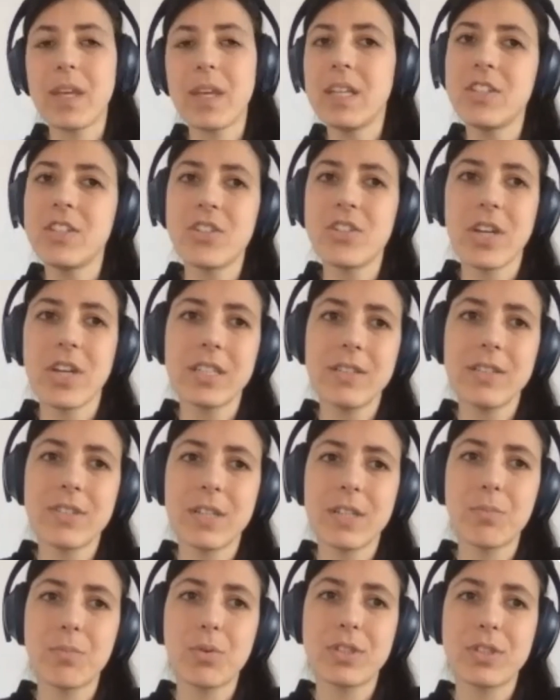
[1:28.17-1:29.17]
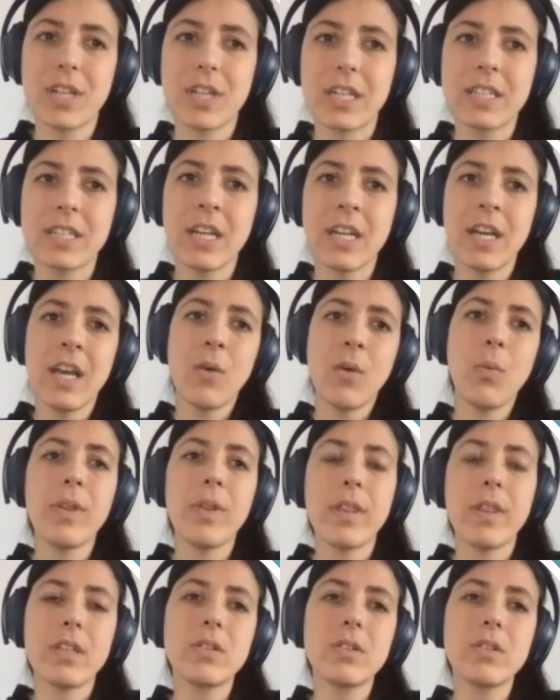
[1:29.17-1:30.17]
initiatives and projects
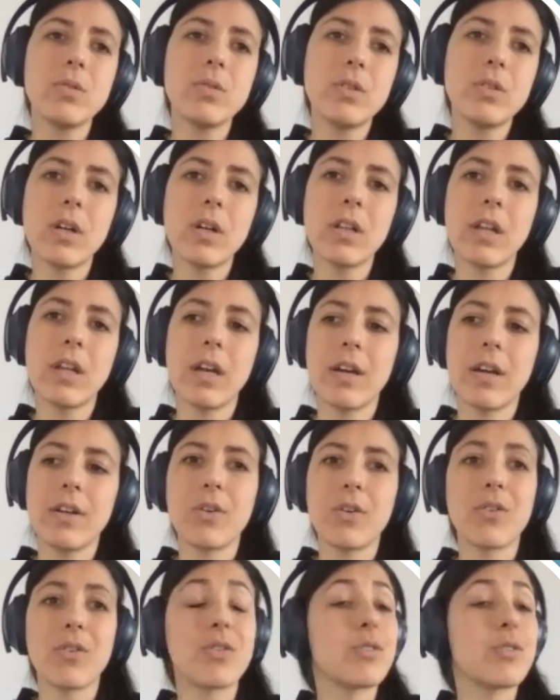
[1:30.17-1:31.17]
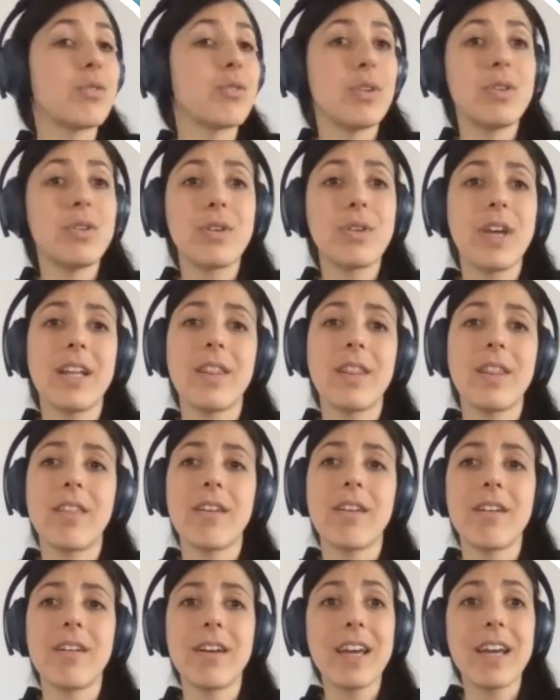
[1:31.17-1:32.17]
within Google in order to educate
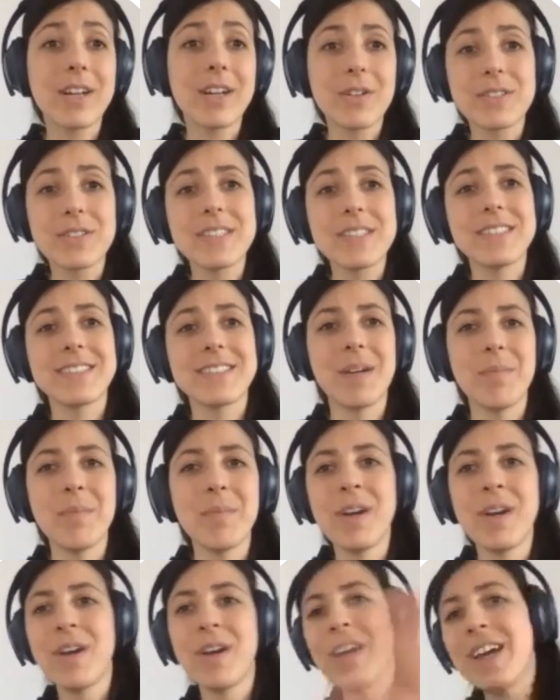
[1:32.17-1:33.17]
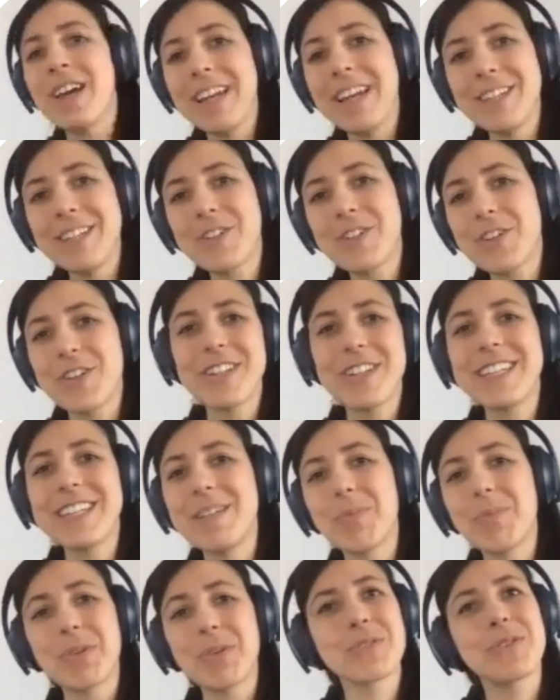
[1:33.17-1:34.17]
the ecosystem
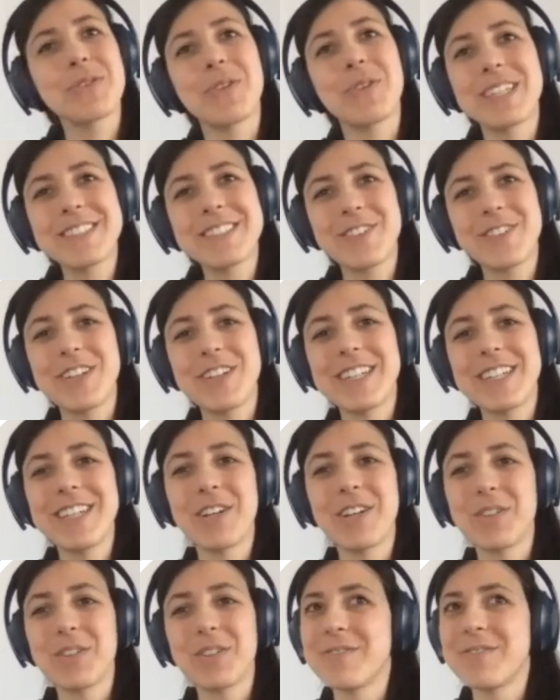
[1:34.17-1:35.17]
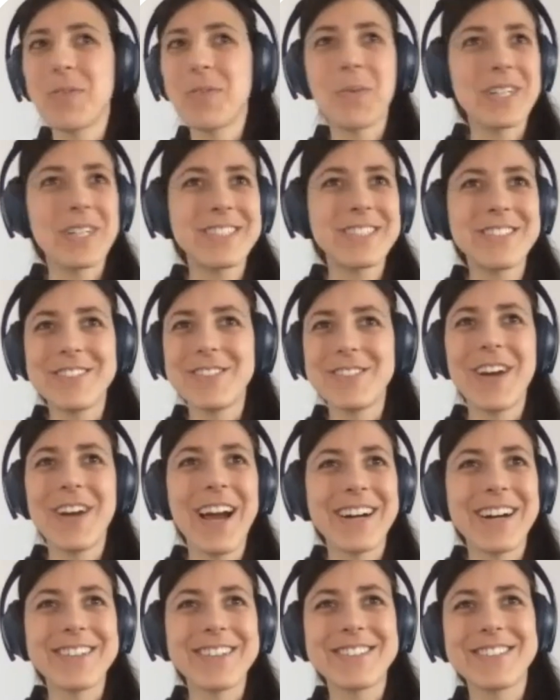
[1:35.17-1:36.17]
internally, but also externally on what to do,
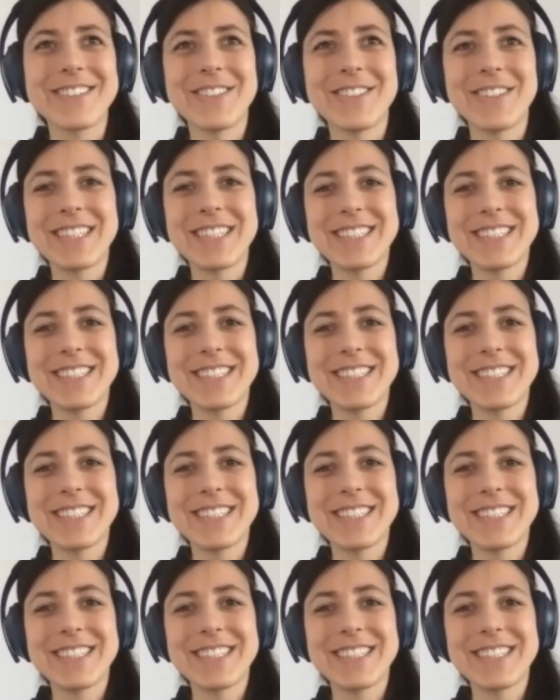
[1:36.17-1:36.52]
how to do